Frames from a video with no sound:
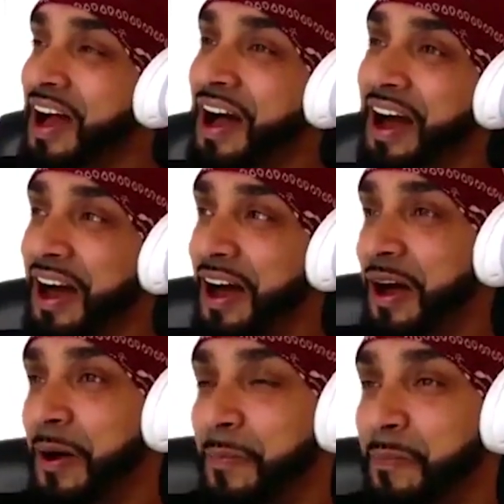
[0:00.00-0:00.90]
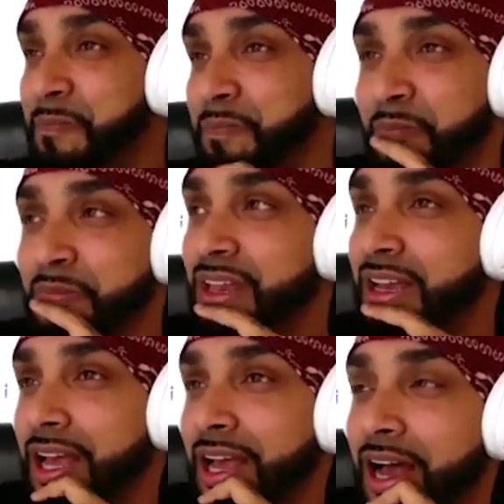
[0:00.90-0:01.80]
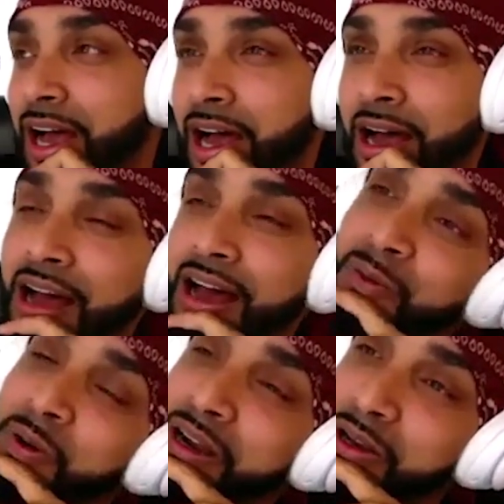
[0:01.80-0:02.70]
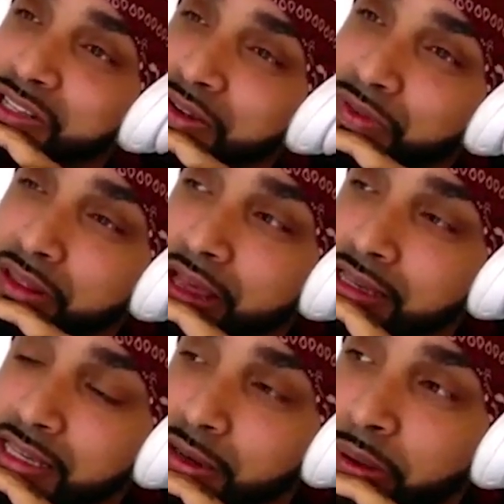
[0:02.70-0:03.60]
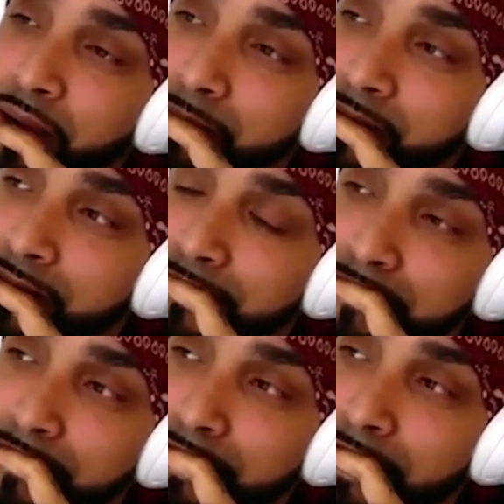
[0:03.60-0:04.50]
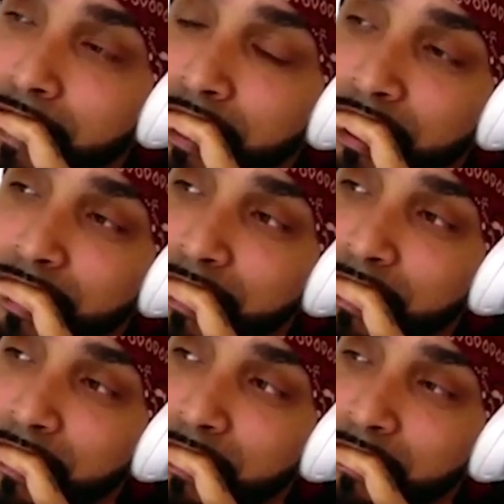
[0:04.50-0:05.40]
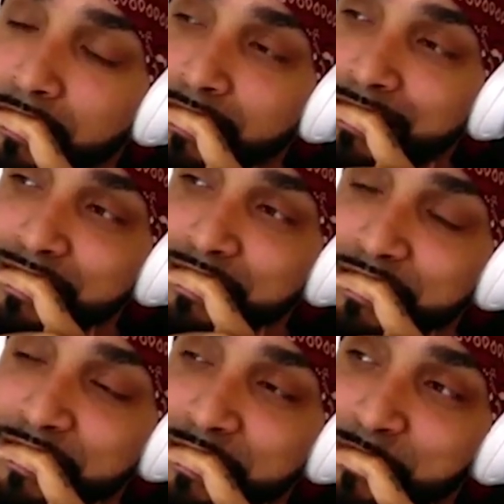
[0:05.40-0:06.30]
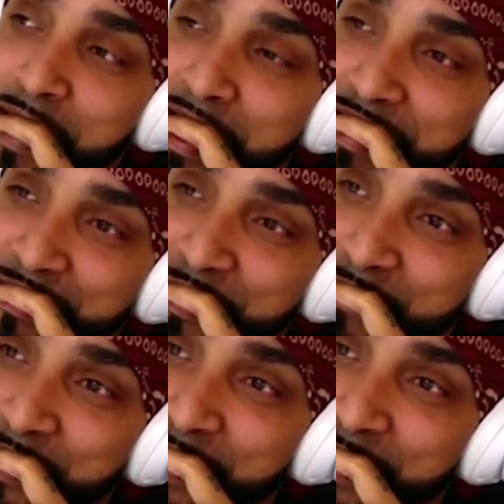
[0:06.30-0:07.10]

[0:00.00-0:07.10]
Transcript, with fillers: Um, uh, what else? Something messy about me. Uh, oh man, you got me on